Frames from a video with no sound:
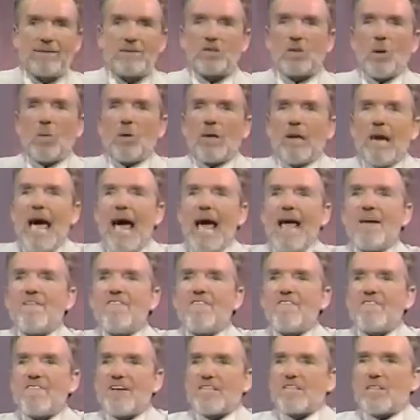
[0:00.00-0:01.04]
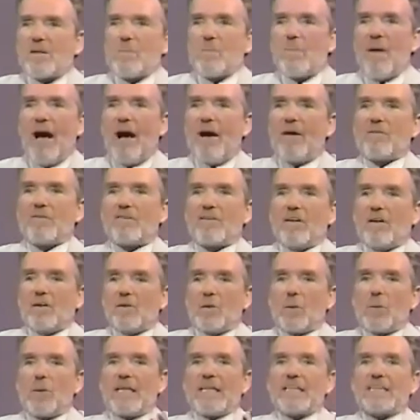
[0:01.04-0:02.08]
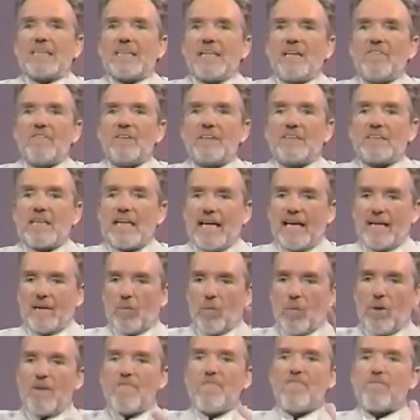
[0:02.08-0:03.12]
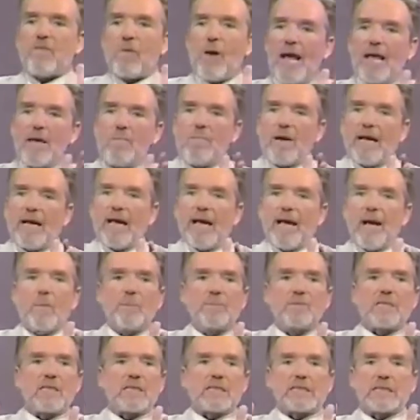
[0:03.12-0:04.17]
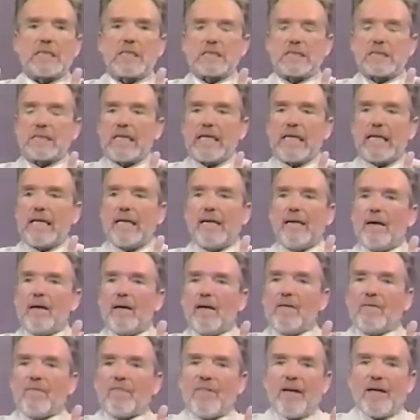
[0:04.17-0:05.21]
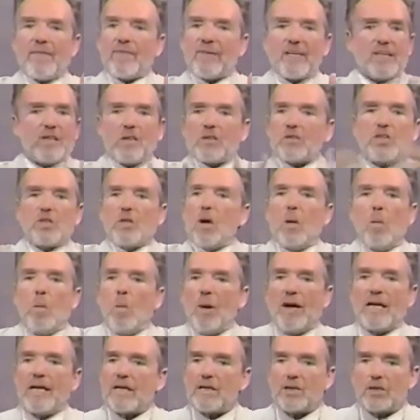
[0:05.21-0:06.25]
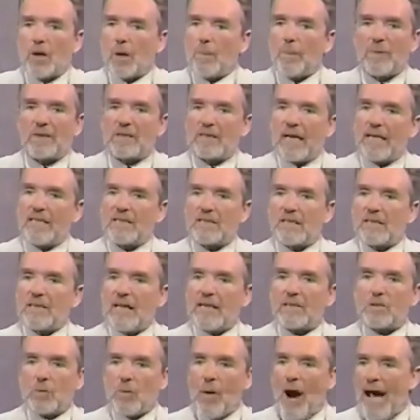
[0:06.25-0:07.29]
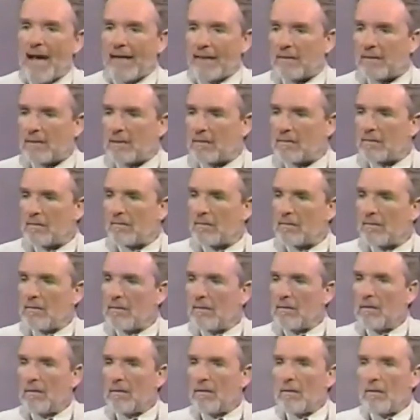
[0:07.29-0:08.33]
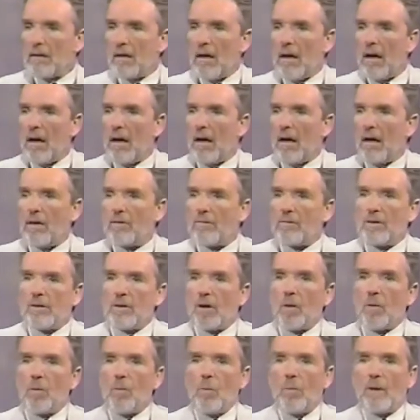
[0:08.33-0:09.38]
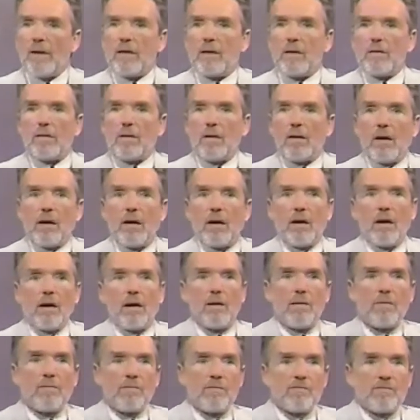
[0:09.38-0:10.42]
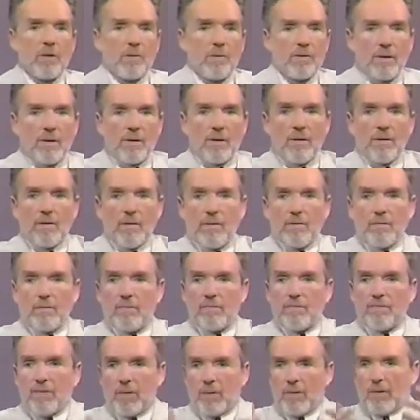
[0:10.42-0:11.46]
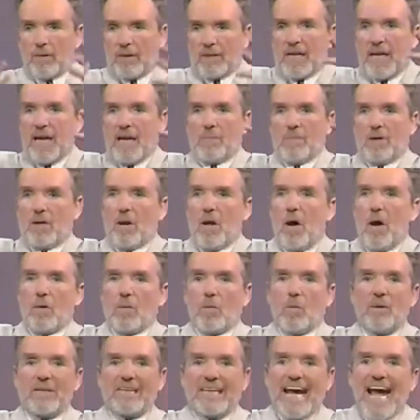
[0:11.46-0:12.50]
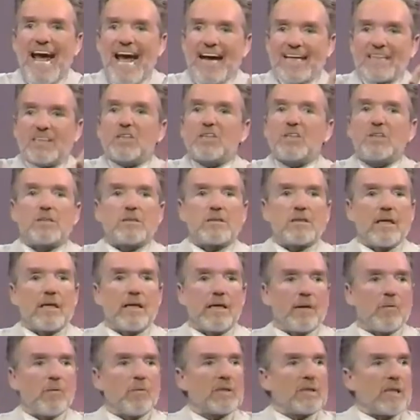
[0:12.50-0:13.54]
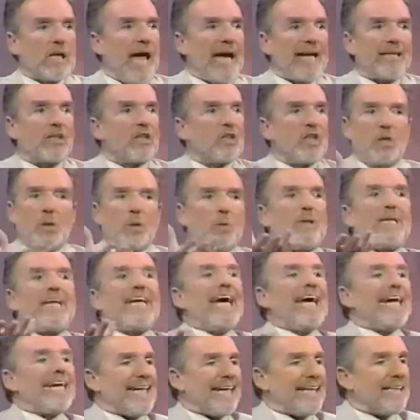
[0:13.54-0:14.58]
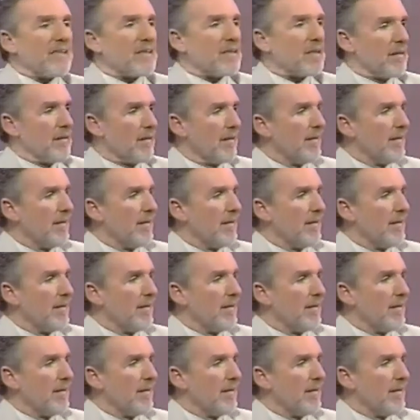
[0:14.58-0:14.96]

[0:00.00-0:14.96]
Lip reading: so life is about creativity, and reframing helps us to see that there's no one interpretation that's right. When Werner came along with Est, it was like, do you get it?